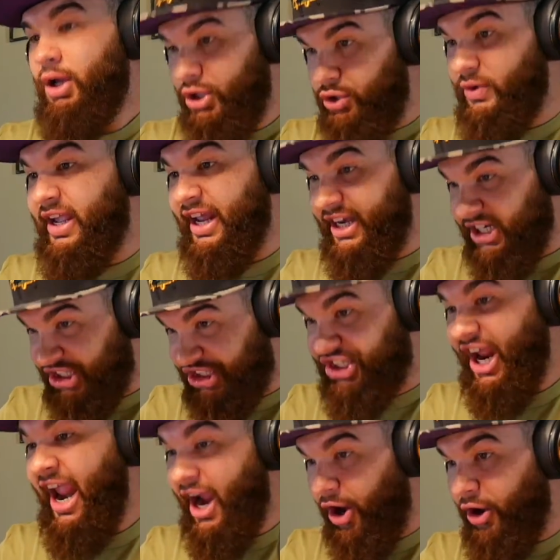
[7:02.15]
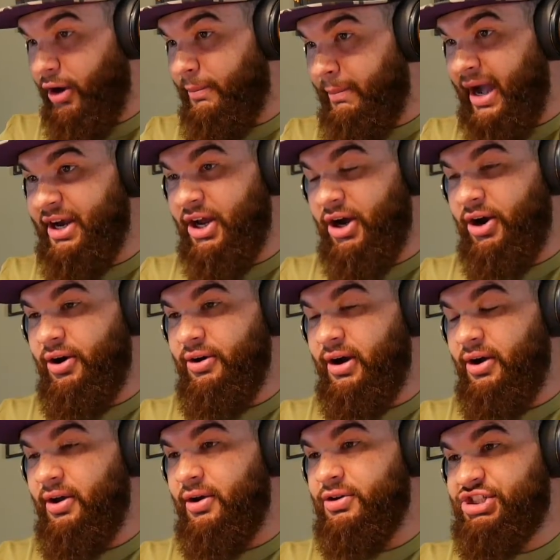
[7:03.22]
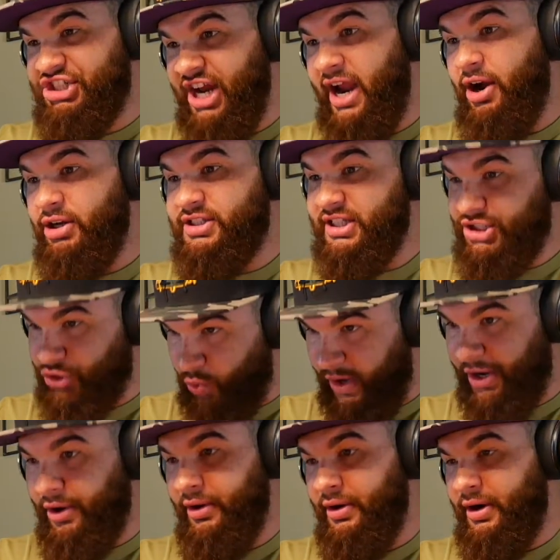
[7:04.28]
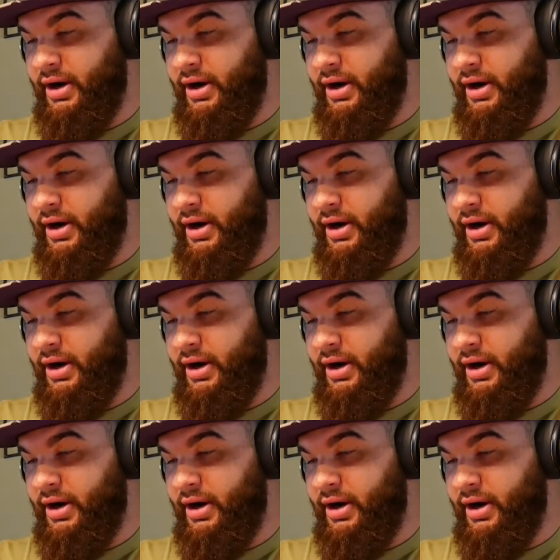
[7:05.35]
You getting a share, my dog. Hold on, share to Twitter.